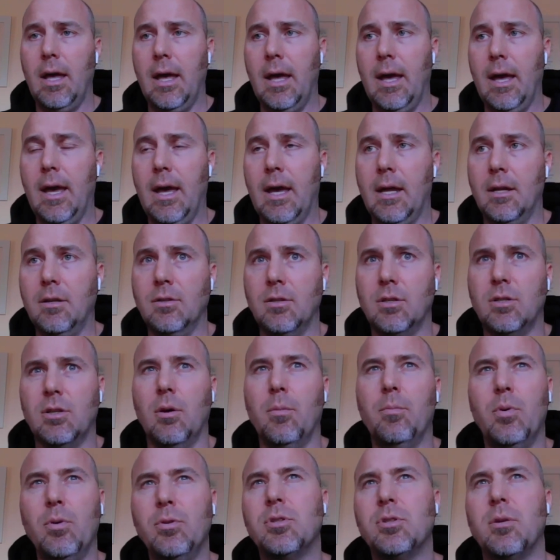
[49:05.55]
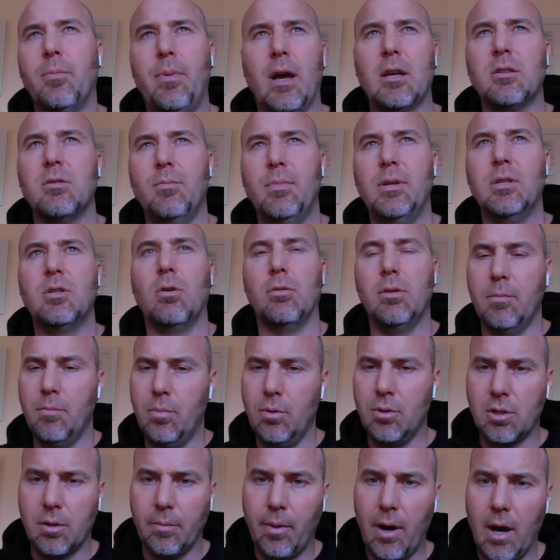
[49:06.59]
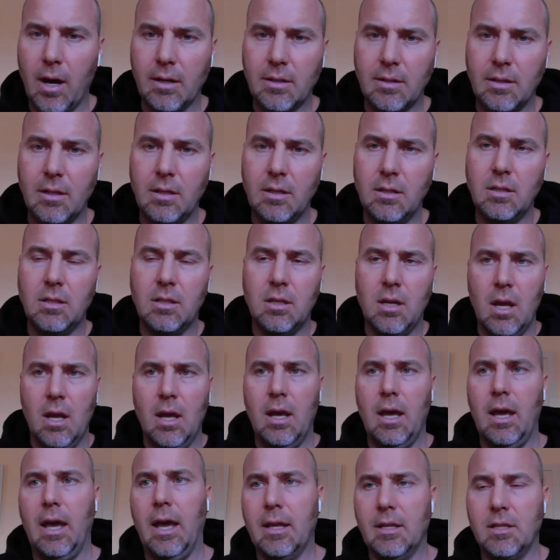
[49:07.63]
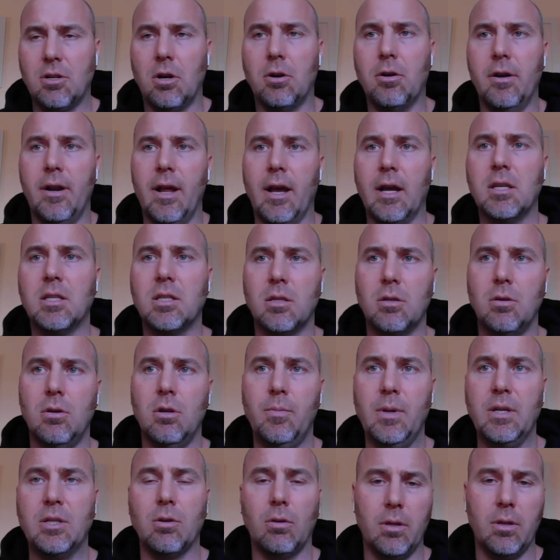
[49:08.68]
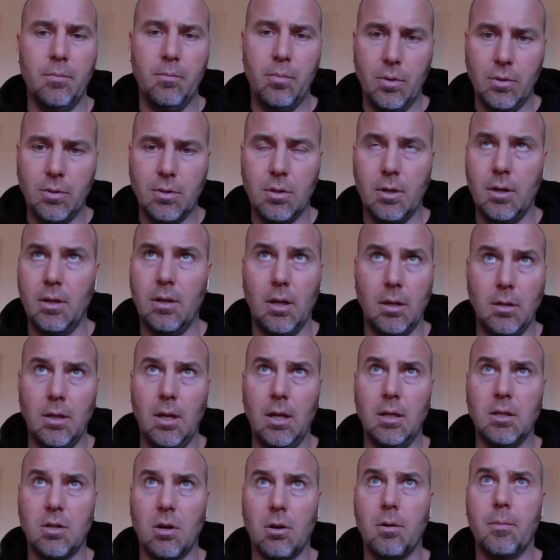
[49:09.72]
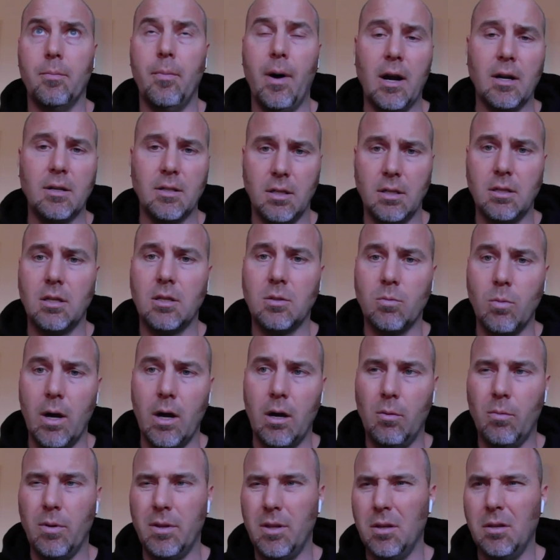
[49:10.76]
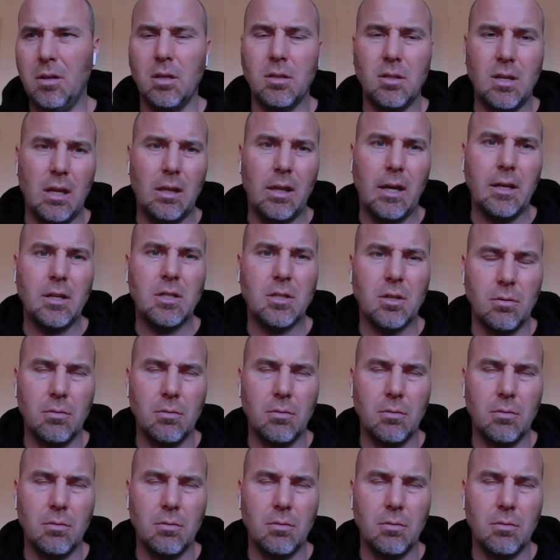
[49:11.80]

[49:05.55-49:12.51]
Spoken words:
And so booster packs would be sold in booster boxes, and starter decks could be sold in starter boxes as well, where they'd contain like